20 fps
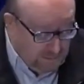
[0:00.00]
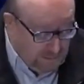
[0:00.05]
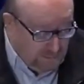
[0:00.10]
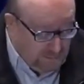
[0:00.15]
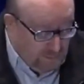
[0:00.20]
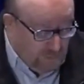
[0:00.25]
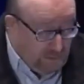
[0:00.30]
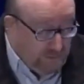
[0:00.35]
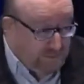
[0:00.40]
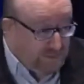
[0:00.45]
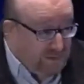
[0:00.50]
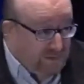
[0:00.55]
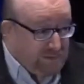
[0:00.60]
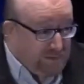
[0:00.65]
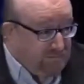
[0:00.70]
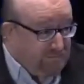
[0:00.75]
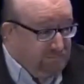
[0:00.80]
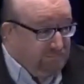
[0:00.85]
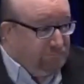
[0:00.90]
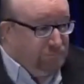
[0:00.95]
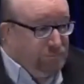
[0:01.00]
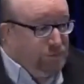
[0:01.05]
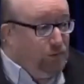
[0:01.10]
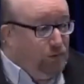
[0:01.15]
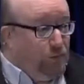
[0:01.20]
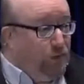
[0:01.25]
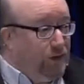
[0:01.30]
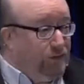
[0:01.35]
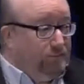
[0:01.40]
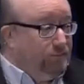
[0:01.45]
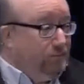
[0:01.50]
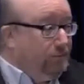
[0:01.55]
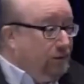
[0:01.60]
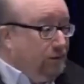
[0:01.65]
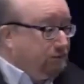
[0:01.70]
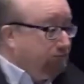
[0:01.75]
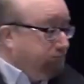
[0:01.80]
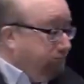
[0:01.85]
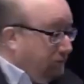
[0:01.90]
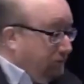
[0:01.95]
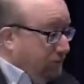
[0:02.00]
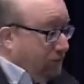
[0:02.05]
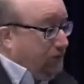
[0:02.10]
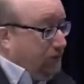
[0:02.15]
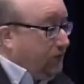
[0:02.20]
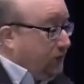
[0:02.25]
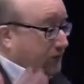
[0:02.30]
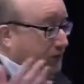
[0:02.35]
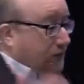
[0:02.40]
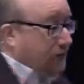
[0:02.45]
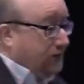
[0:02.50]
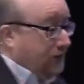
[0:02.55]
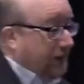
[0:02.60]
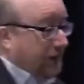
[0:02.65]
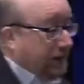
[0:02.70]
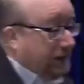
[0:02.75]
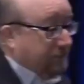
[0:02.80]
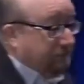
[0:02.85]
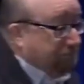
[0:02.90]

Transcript: Or just, you weren't, look, it's just the singing.